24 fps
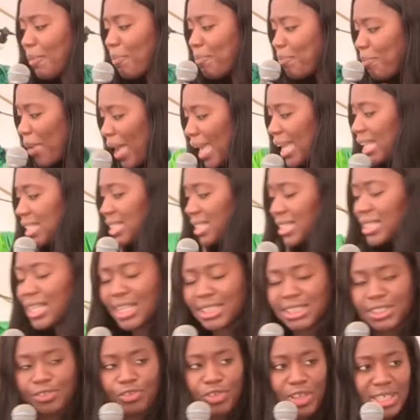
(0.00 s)
the
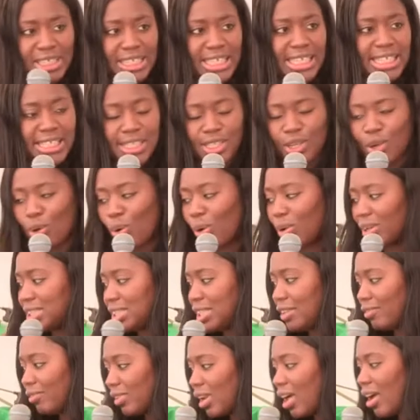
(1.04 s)
basics for a decent
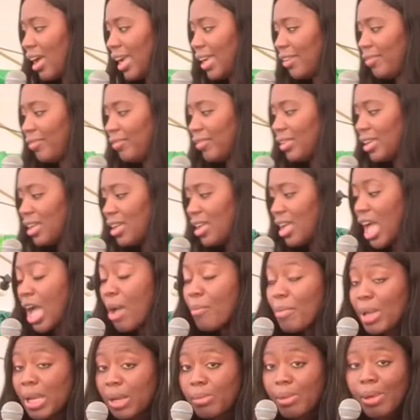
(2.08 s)
quality of life,
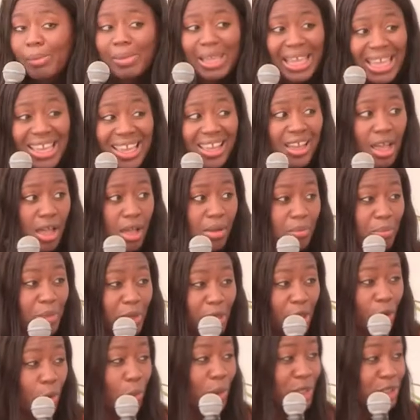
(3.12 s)
a minimum income
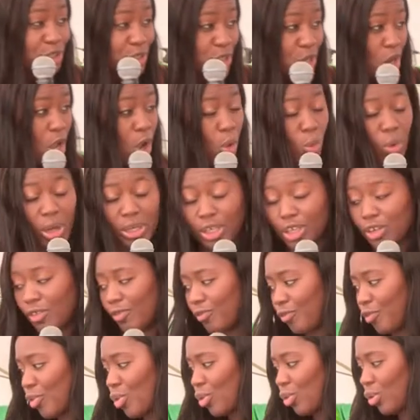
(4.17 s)
below which no one can
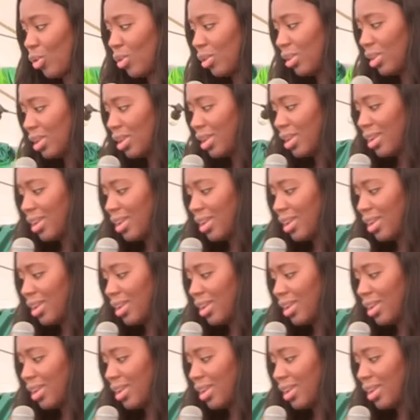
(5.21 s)
fall,